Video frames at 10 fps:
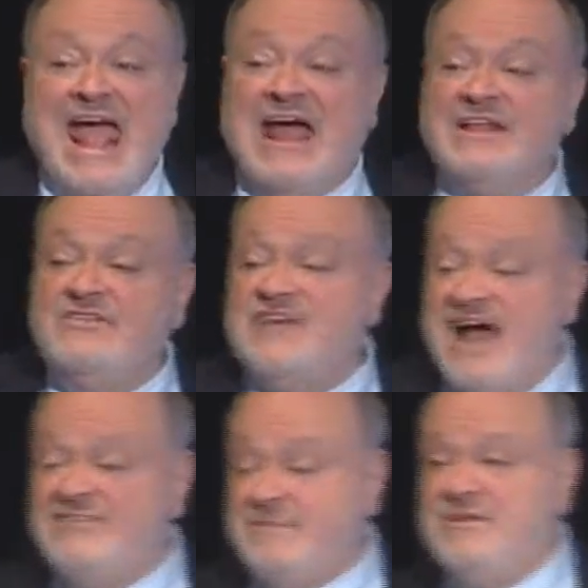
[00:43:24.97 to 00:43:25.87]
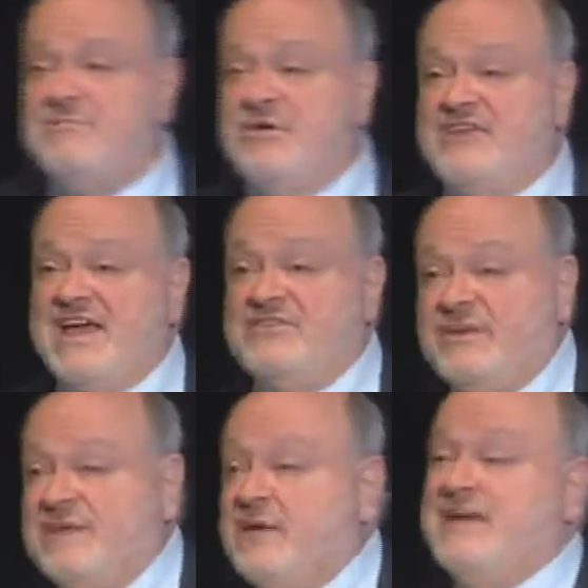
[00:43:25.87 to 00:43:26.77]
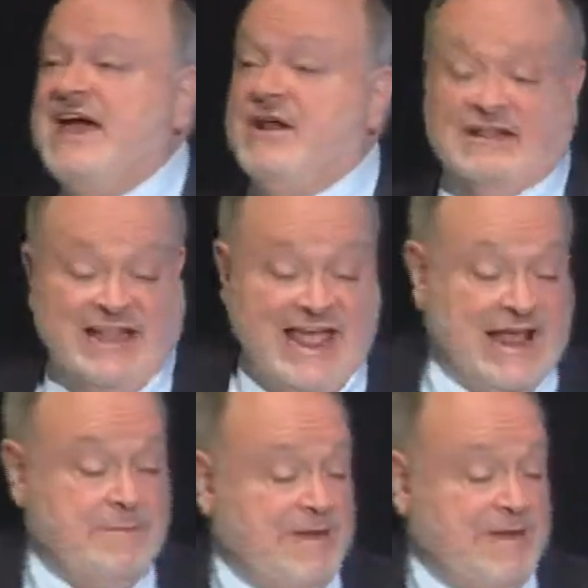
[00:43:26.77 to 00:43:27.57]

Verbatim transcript: And this concept of mosaic is something we get on land